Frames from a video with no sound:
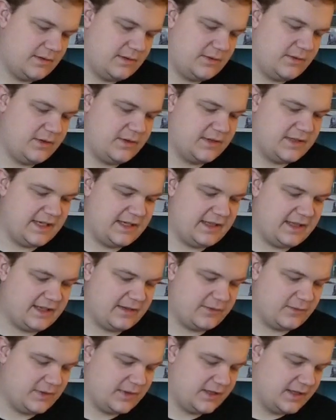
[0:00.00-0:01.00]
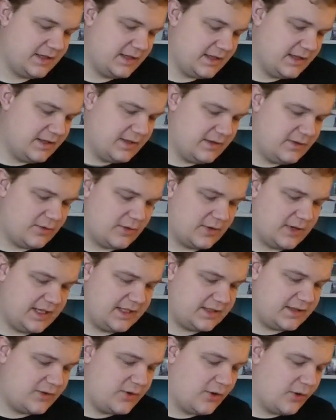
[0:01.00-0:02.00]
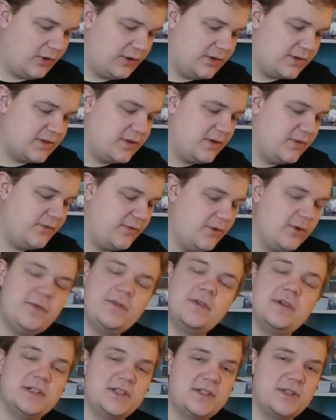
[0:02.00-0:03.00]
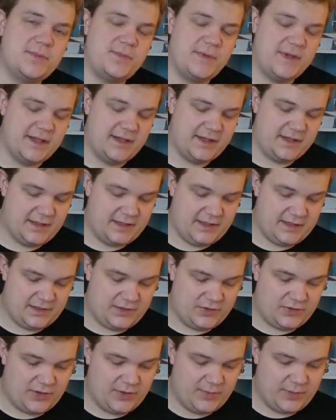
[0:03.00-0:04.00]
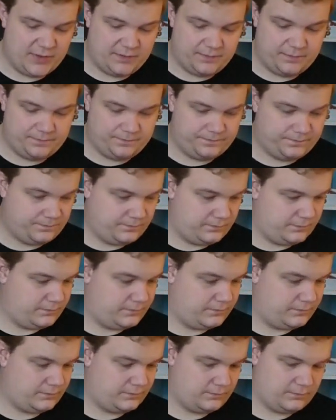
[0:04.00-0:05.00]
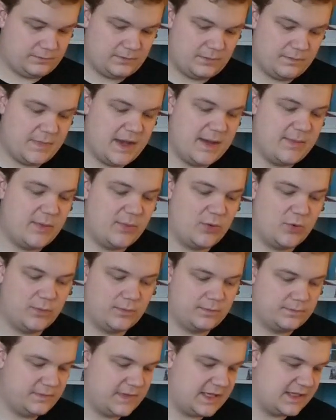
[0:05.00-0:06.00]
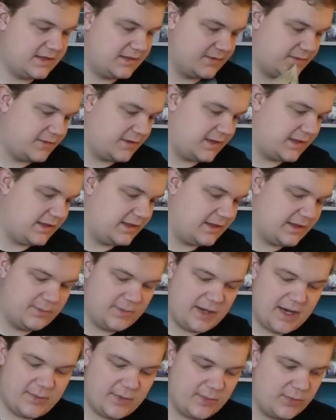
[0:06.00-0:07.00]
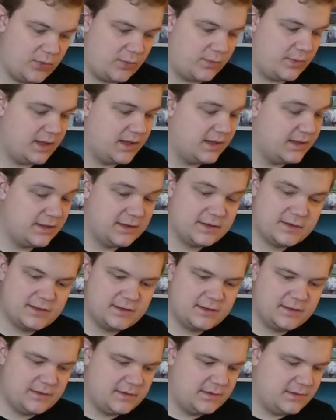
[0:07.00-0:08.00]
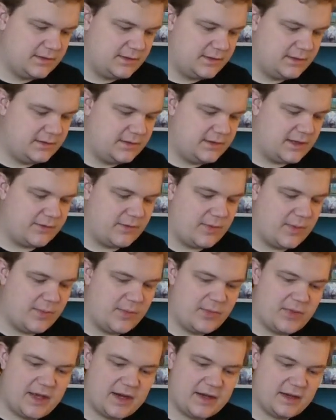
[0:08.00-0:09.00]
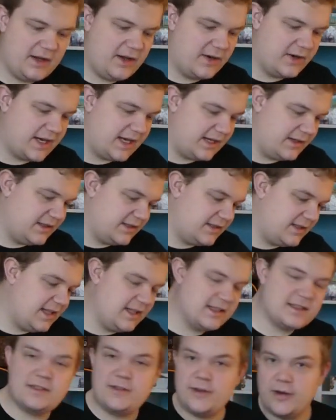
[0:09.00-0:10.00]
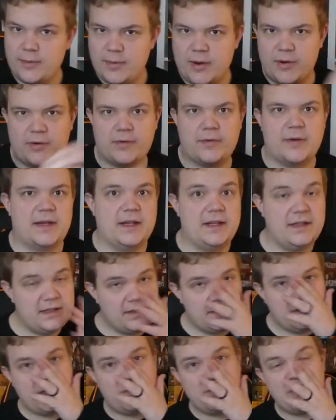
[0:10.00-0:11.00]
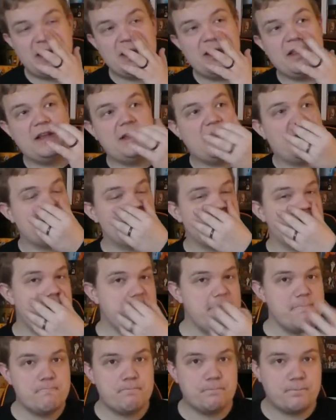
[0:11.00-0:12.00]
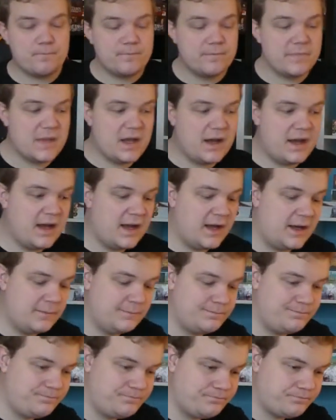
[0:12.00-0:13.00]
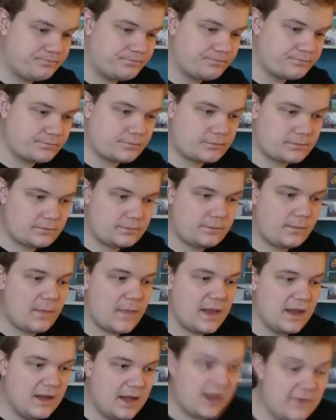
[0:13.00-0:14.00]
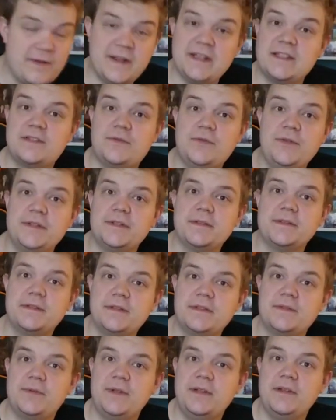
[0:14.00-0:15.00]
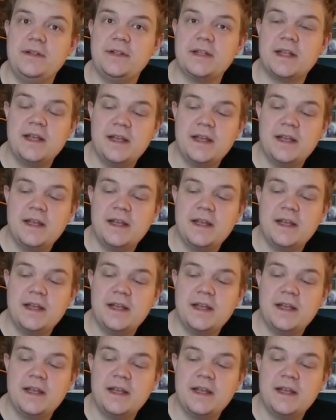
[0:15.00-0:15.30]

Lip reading: We'll take that one. Or it's called Würfelspiel in German. Baby Boom, that's the fucking name, Baby Boom. Gotta remember that. Alright, let's talk about it quickly. The regular dice game, I think it's good, it's really good.